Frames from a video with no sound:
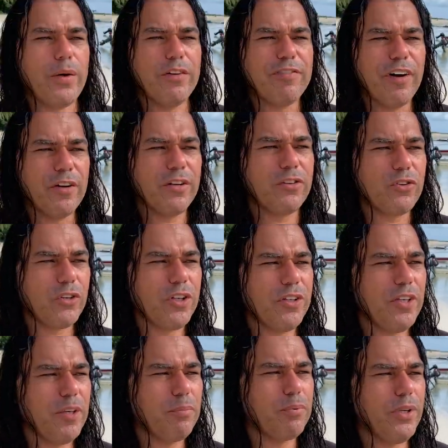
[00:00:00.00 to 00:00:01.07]
he found a three
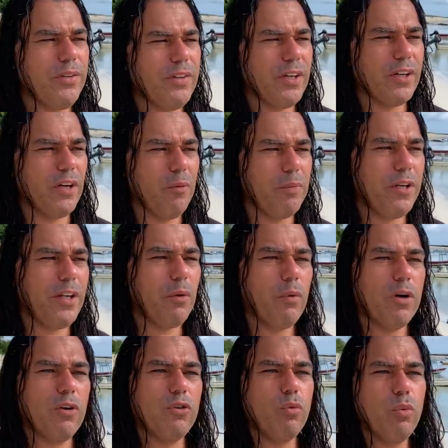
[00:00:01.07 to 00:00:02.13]
D printing company that
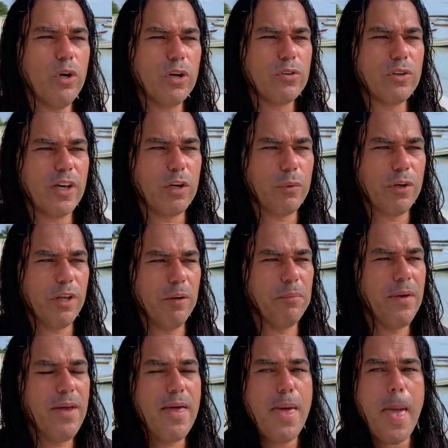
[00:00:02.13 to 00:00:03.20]
wanted to work together with him
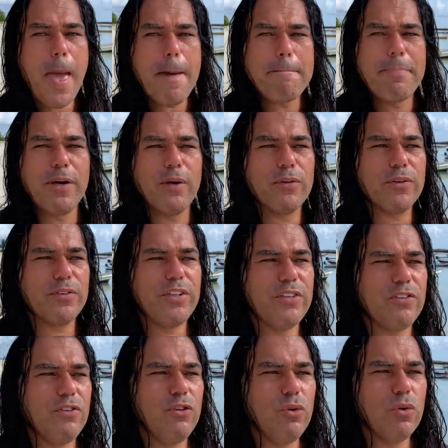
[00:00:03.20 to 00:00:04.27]
and build
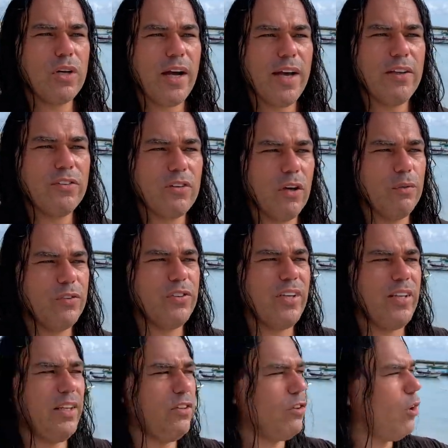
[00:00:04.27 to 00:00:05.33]
these new kinds of
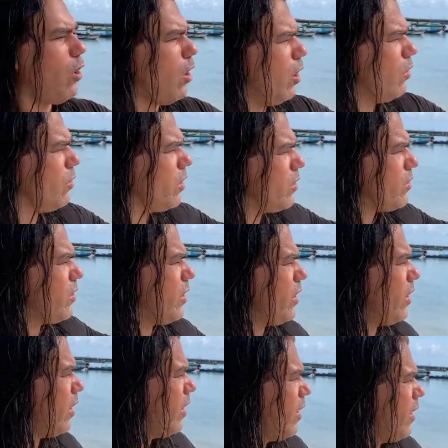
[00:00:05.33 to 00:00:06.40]
cities on the sea.
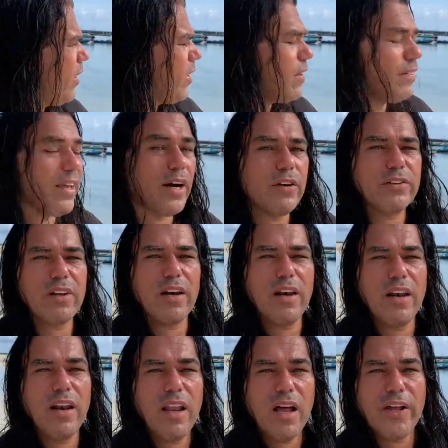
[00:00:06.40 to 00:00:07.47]
There is a
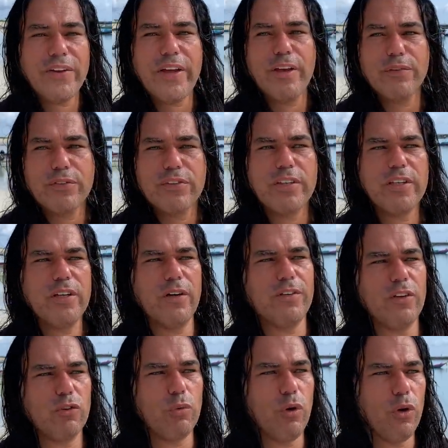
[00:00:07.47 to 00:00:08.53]
lot of sea on
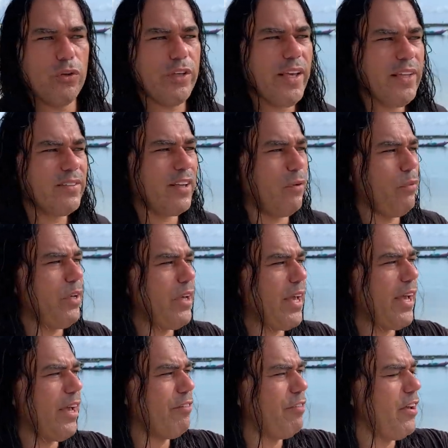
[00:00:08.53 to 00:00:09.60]
this world, yes, and we
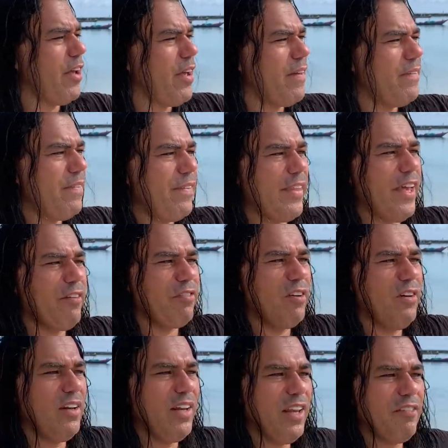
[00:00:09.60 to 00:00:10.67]
have
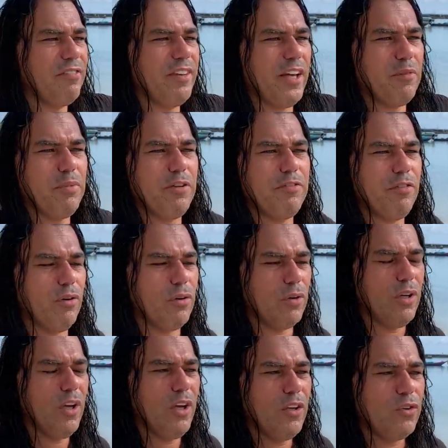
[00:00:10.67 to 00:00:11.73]
never lived there before.
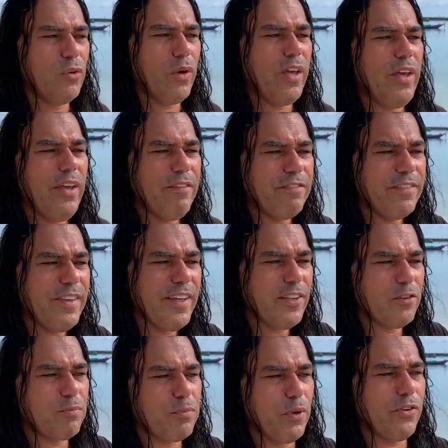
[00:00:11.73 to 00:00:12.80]
So if
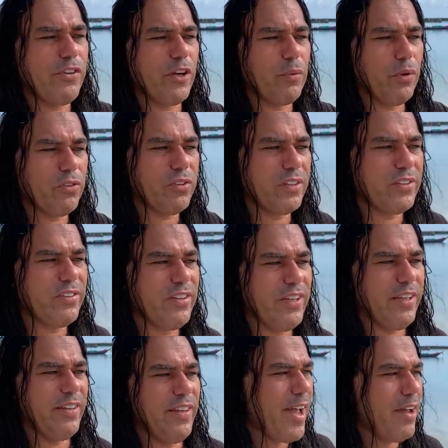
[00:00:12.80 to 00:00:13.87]
this project will
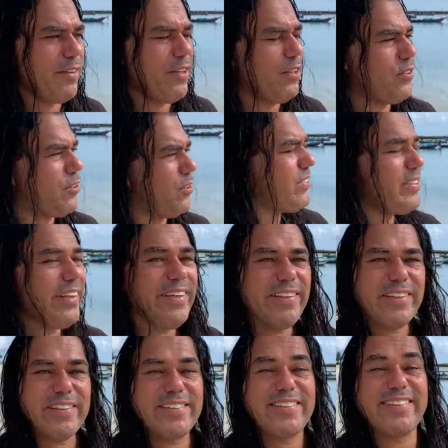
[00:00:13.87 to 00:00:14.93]
succeed and these sea
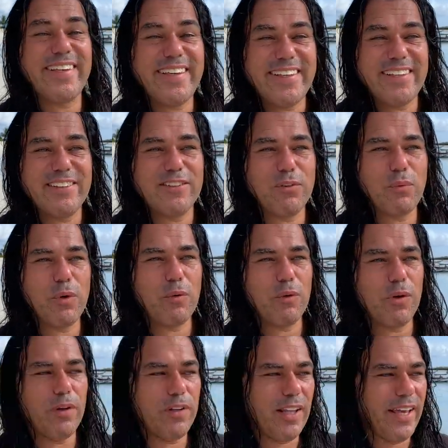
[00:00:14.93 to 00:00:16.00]
cities
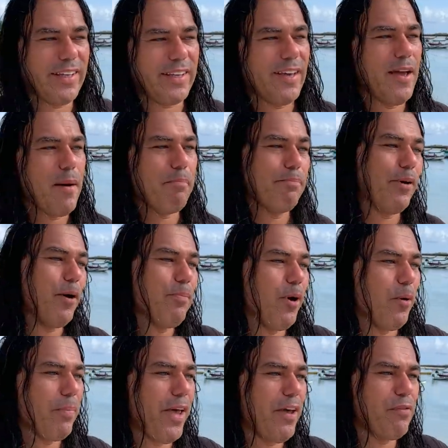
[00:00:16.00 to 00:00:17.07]
will like pop
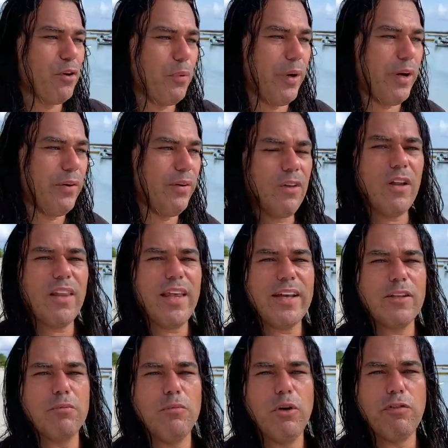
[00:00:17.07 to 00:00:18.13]
up everywhere, not
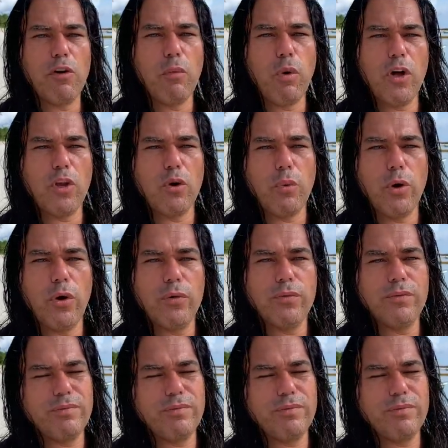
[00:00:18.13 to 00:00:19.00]
like the movie Waterworld,